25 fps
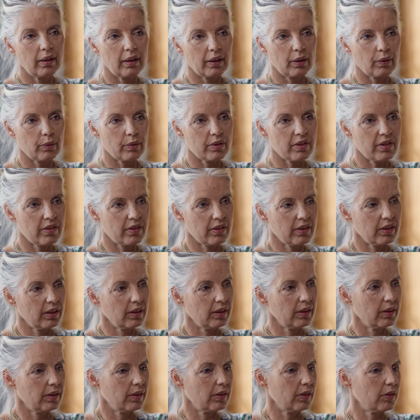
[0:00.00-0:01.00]
I could see
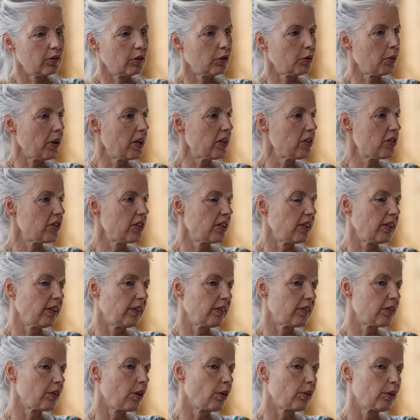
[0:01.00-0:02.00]
strange
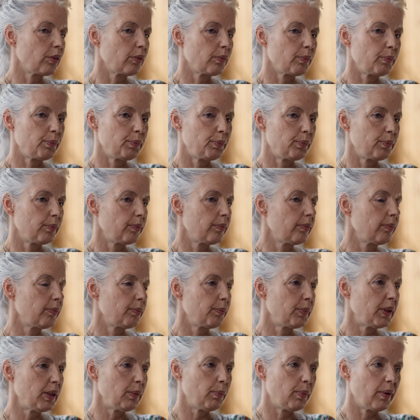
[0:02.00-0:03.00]
things on
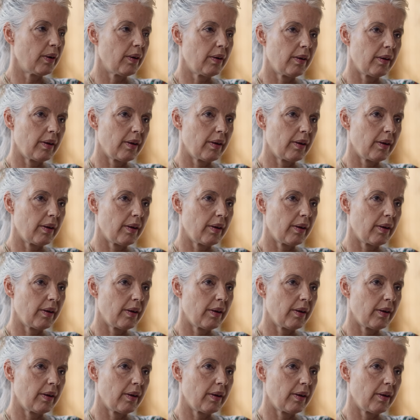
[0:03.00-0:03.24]
people.